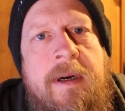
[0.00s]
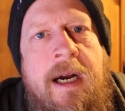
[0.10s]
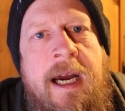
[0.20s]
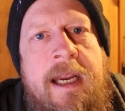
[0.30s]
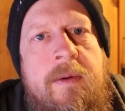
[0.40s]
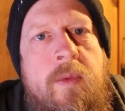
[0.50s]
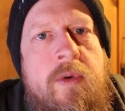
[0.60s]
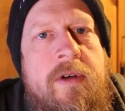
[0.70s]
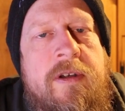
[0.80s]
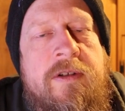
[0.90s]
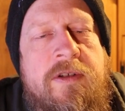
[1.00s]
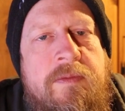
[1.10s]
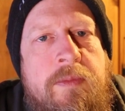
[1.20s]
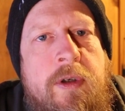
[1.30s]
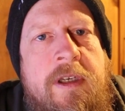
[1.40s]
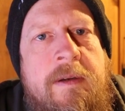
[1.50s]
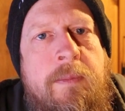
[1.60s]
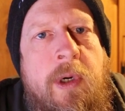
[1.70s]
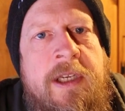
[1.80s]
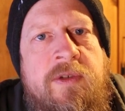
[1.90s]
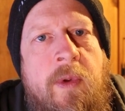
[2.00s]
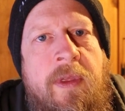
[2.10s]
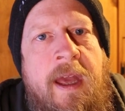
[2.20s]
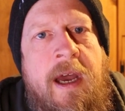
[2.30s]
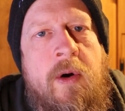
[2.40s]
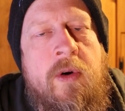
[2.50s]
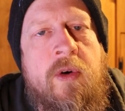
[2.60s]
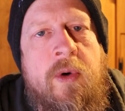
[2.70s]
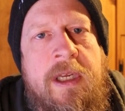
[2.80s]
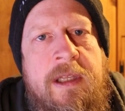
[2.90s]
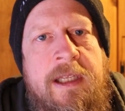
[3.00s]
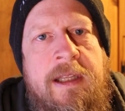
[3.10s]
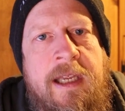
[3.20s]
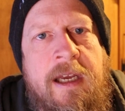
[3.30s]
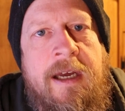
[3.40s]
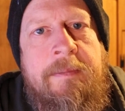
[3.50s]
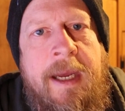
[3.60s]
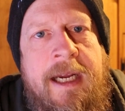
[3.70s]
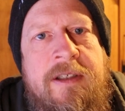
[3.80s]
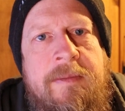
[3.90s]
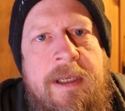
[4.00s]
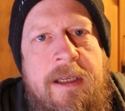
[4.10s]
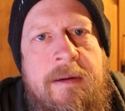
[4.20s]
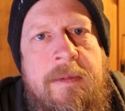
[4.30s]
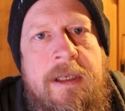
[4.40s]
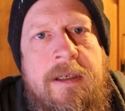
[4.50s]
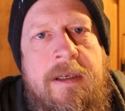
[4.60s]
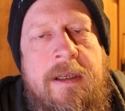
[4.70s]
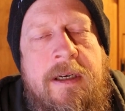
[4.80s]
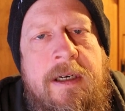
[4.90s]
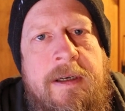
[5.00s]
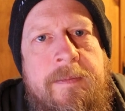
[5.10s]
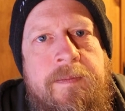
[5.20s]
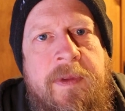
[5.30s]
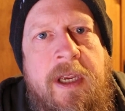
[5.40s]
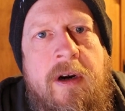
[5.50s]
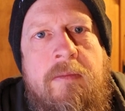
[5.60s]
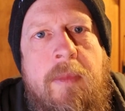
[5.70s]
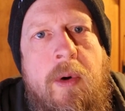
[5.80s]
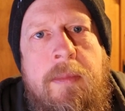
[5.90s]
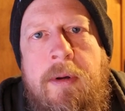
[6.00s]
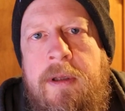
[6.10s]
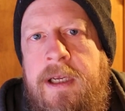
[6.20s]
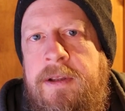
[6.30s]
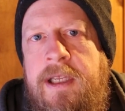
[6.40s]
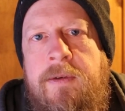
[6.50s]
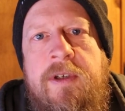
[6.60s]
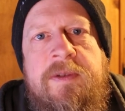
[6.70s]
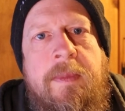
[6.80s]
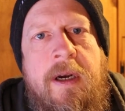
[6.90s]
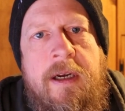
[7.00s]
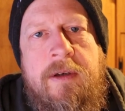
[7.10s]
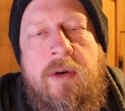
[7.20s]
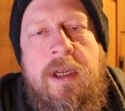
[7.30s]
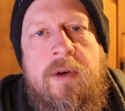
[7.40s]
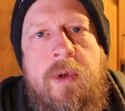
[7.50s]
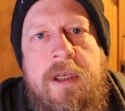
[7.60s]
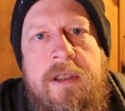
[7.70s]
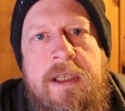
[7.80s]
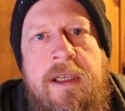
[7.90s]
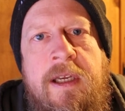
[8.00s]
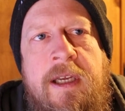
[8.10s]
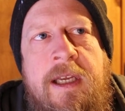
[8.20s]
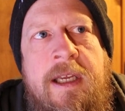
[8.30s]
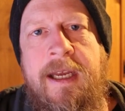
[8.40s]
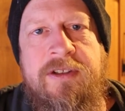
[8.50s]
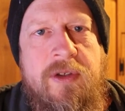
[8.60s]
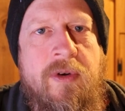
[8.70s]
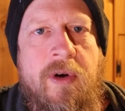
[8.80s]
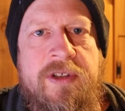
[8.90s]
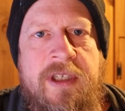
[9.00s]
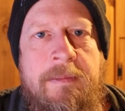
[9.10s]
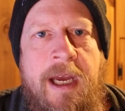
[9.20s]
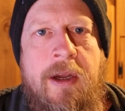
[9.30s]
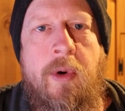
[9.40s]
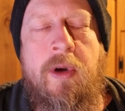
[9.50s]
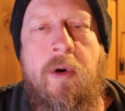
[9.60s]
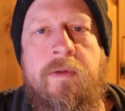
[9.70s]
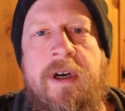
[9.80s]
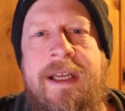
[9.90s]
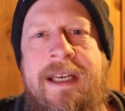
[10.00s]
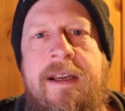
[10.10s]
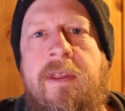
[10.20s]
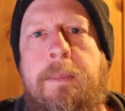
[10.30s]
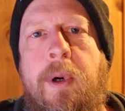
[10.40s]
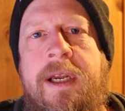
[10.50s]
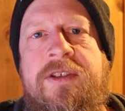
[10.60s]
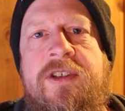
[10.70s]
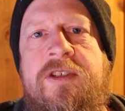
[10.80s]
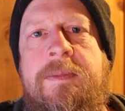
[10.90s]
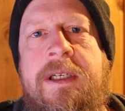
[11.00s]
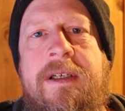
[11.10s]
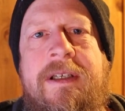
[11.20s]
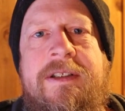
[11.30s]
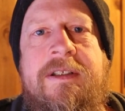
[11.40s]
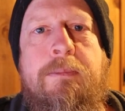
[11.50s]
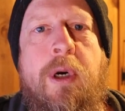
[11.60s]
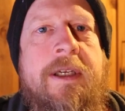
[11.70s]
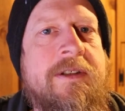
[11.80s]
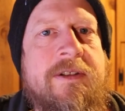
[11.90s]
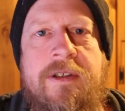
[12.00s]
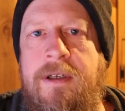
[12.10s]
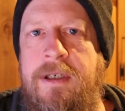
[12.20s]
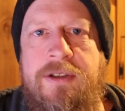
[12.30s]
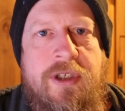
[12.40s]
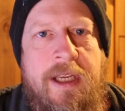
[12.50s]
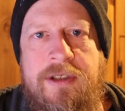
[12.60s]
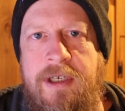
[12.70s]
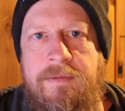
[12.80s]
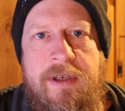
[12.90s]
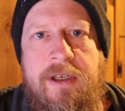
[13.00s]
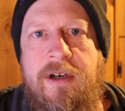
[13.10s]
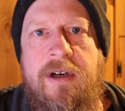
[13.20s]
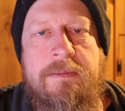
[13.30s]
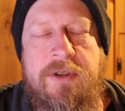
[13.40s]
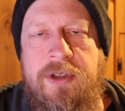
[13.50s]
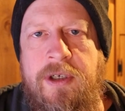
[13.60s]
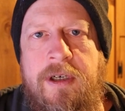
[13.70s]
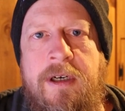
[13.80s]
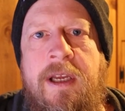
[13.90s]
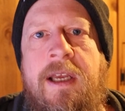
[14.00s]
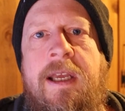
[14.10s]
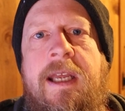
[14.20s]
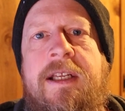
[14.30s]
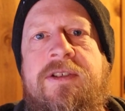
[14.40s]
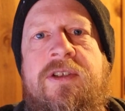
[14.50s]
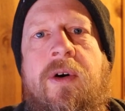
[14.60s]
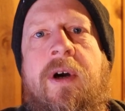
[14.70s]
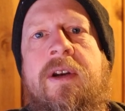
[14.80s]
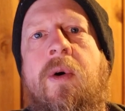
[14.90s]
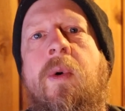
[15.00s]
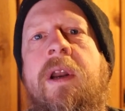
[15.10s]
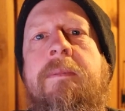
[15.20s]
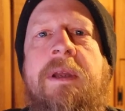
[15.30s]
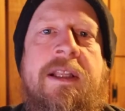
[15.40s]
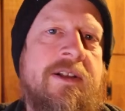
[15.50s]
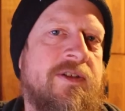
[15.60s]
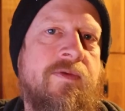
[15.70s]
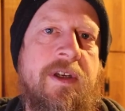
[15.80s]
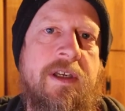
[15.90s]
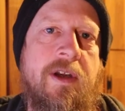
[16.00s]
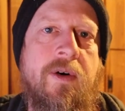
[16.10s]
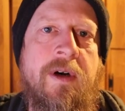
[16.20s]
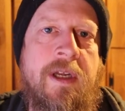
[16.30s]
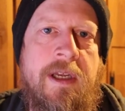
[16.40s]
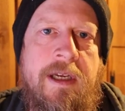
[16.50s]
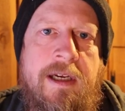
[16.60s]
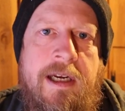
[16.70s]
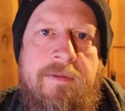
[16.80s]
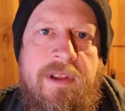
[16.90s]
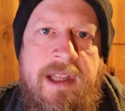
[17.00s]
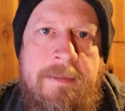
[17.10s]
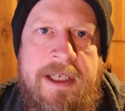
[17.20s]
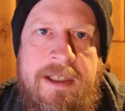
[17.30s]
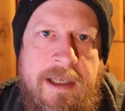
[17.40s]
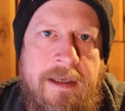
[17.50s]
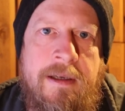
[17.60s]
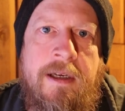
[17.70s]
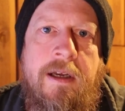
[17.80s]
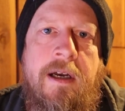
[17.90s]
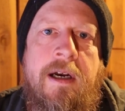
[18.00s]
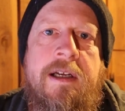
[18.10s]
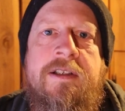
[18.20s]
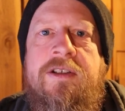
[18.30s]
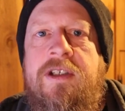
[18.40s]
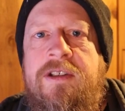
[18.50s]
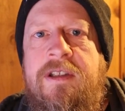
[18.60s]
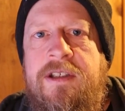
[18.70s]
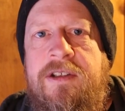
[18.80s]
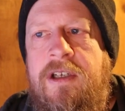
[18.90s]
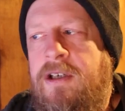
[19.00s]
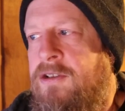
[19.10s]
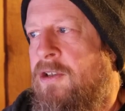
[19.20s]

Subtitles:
I was pretty impressed with how quickly they got back to me. I mean, they are mobile and they respond quite quickly. As you notice, I'm not going over any of the prices because prices are going to change every year, I'm sure. And so I don't want to make this video kind of limited to just this year. It's